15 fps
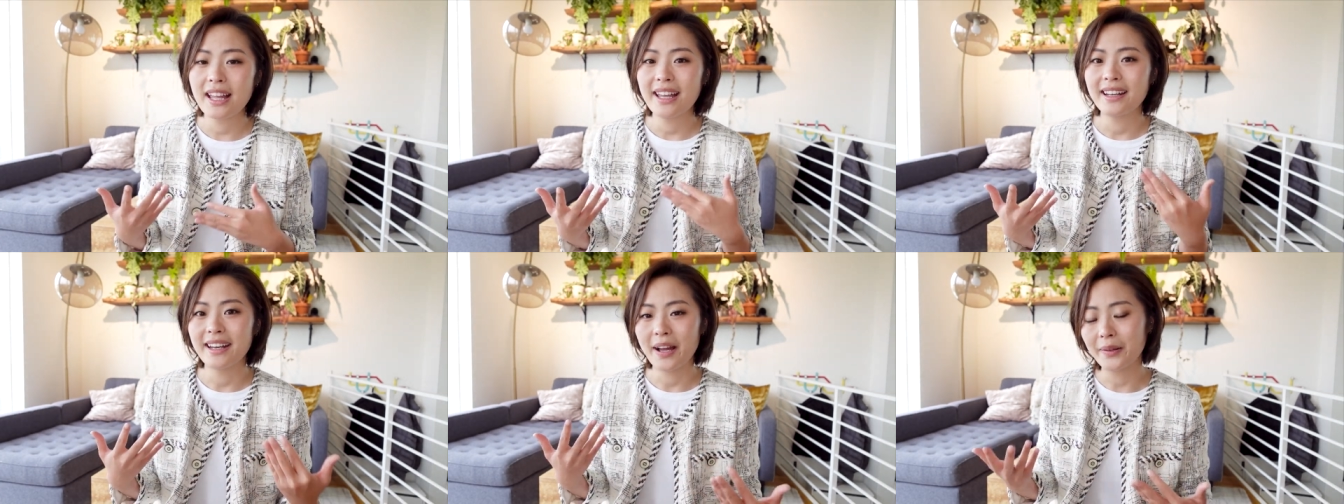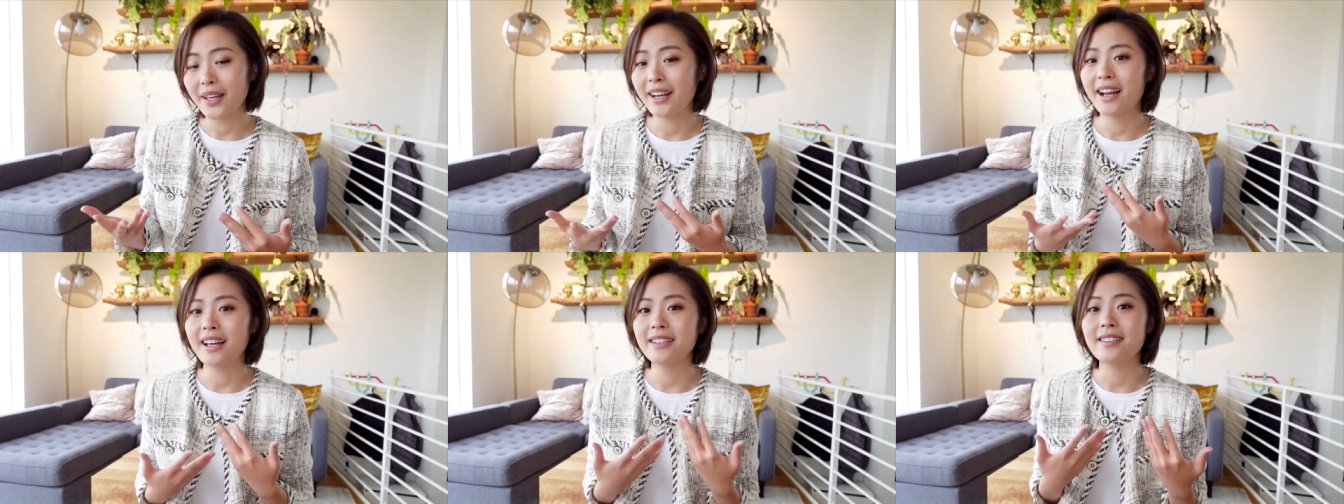Now
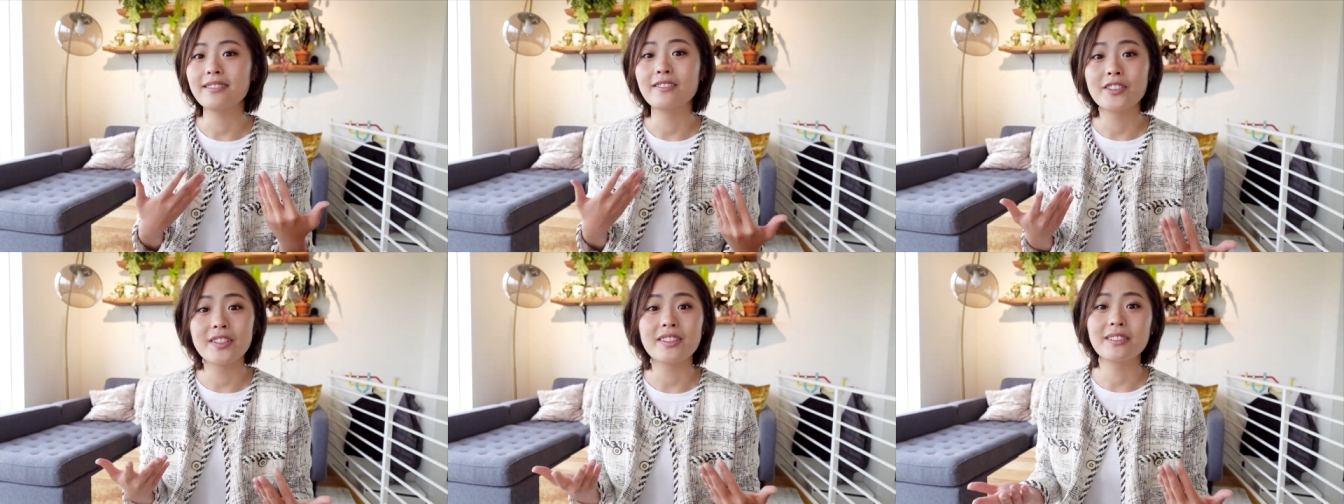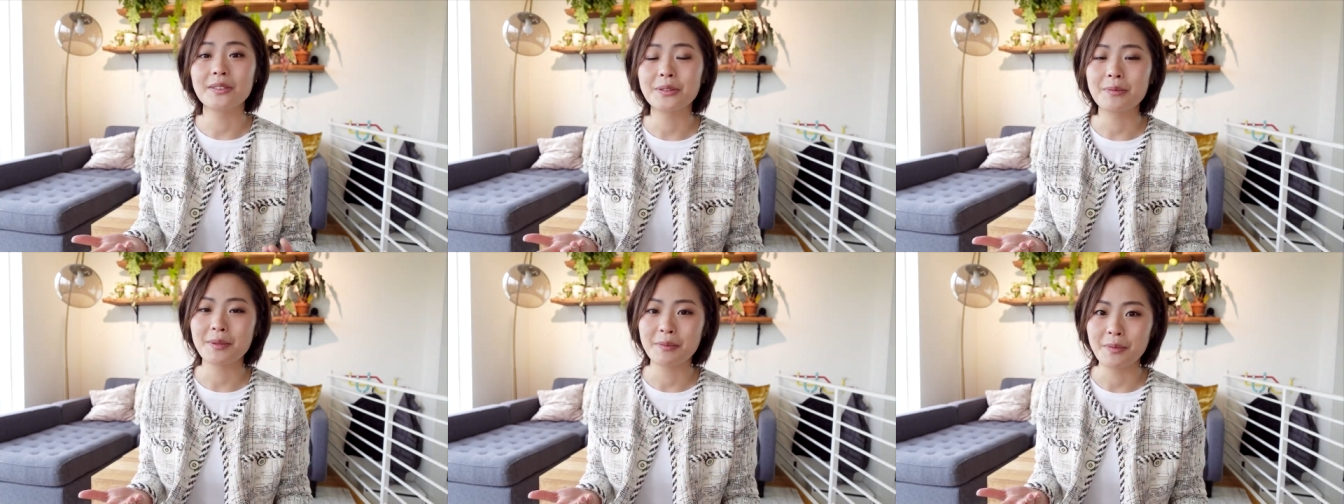that I learned a
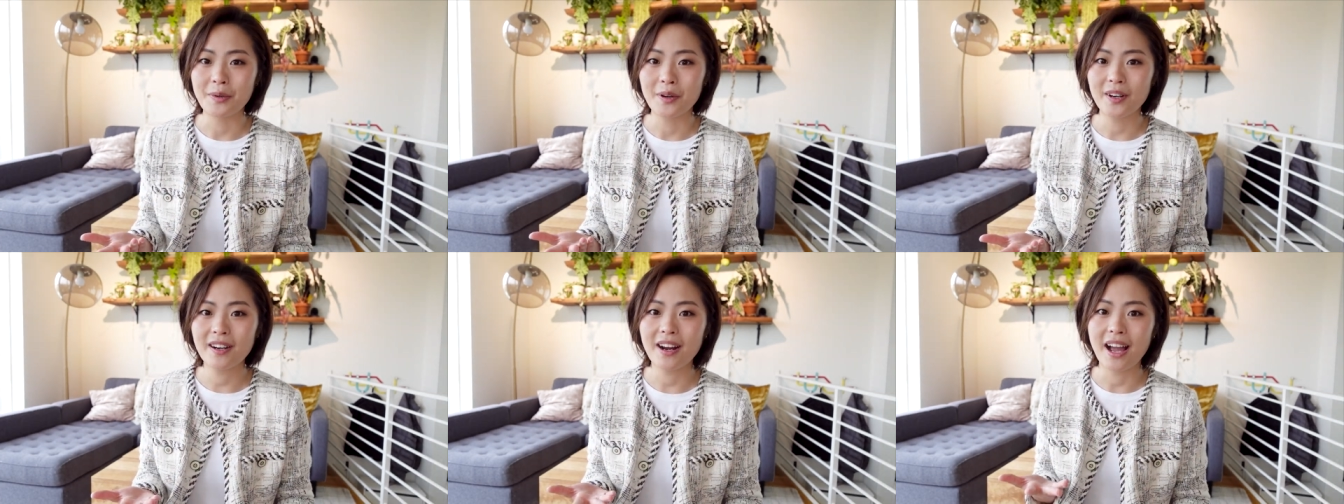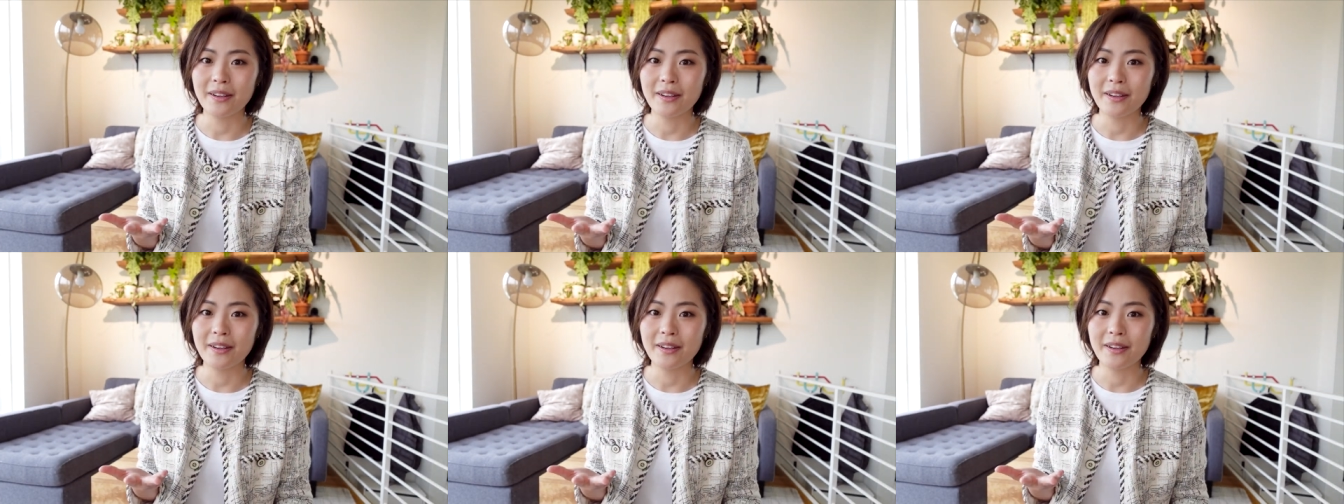little bit more,